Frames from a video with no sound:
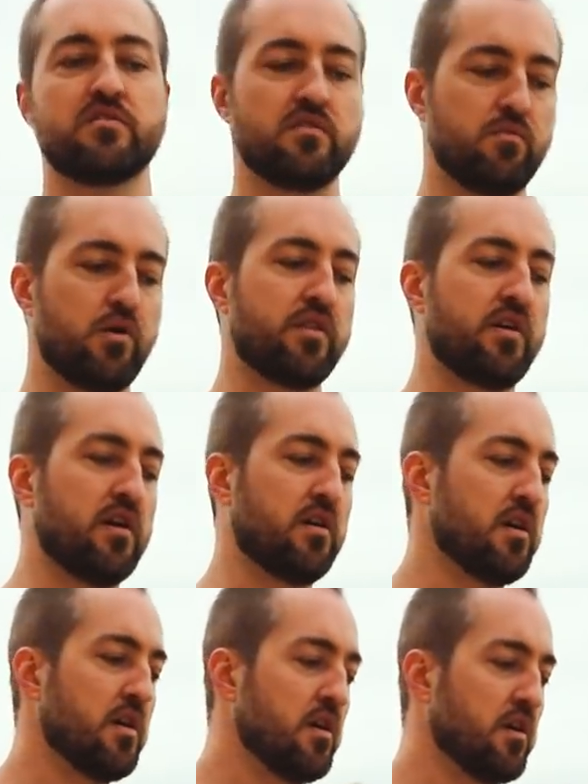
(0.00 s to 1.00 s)
where they
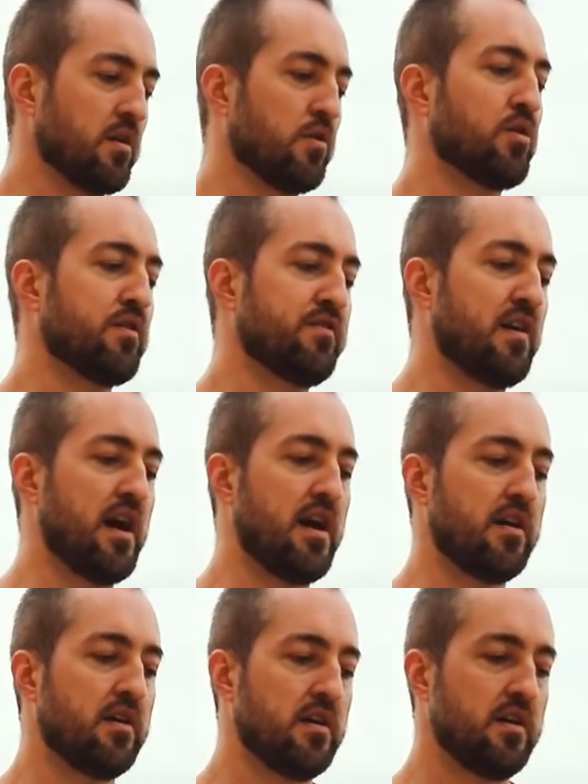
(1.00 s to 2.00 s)

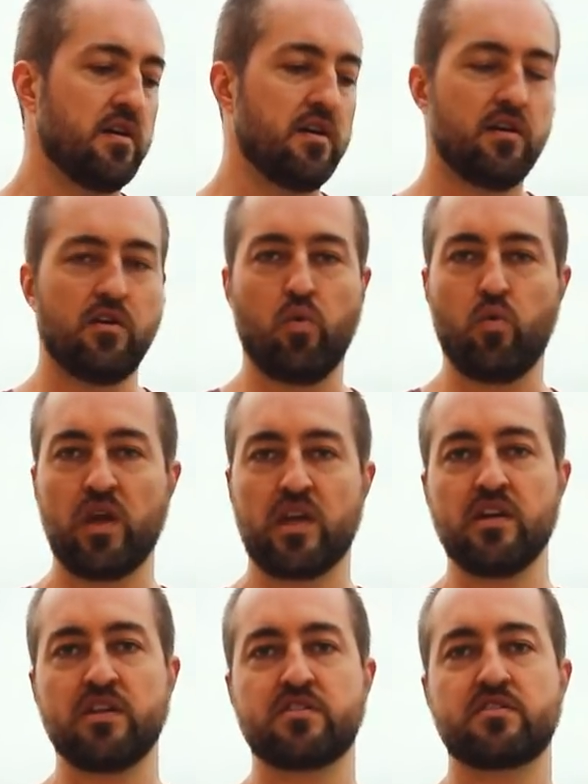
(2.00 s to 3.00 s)
glorify
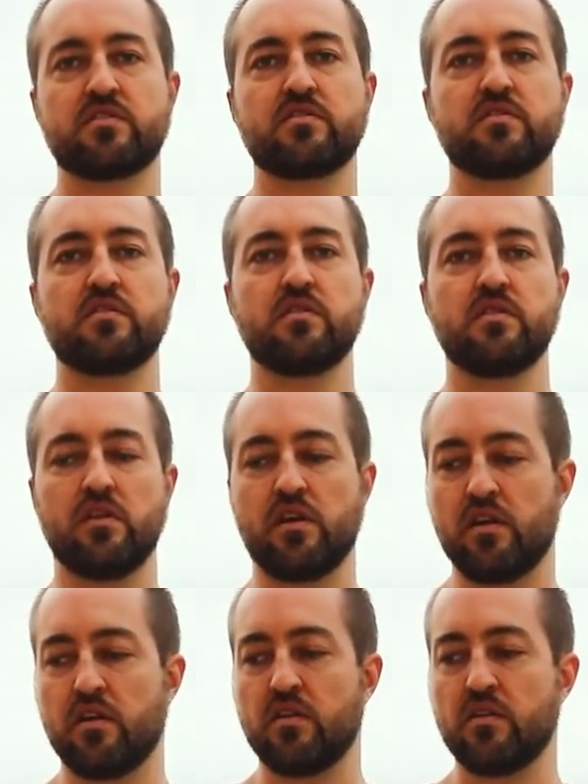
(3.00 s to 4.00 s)
weakness
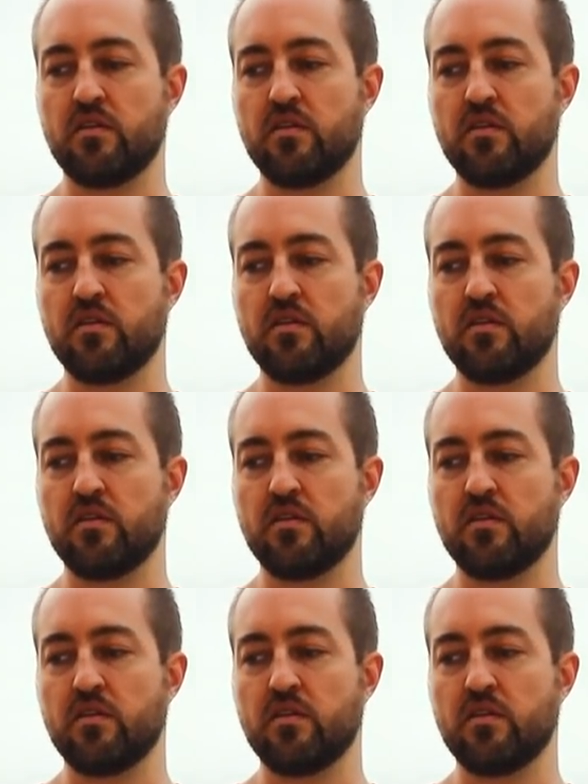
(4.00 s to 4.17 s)
and,